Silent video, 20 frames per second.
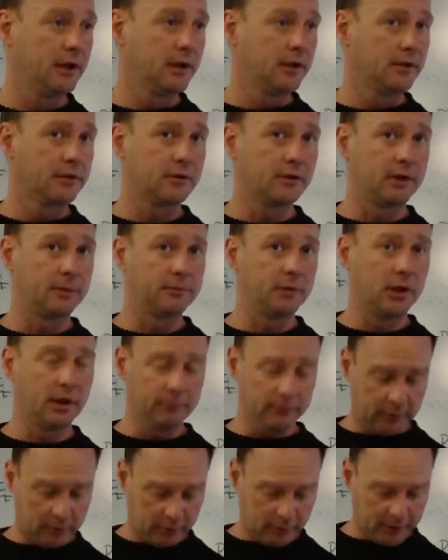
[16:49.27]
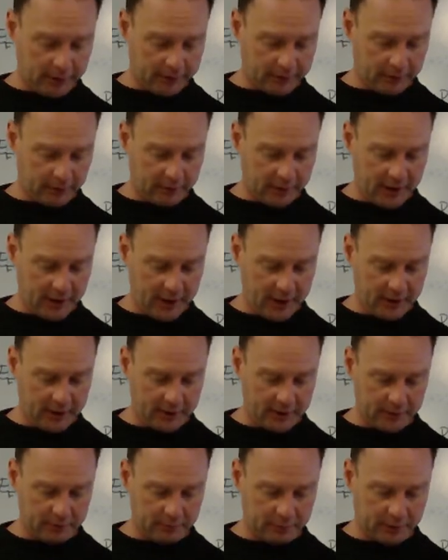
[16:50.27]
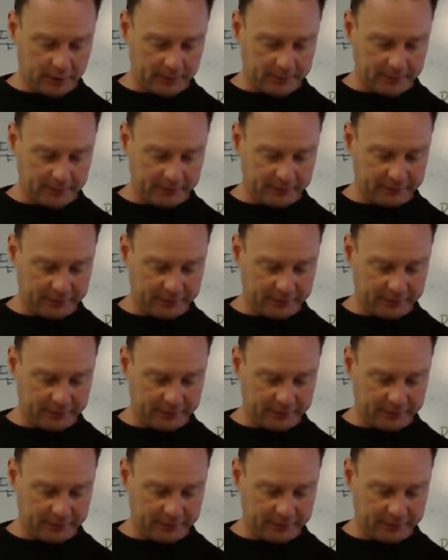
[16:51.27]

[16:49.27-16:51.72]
So I'm not requiring you to hand in problems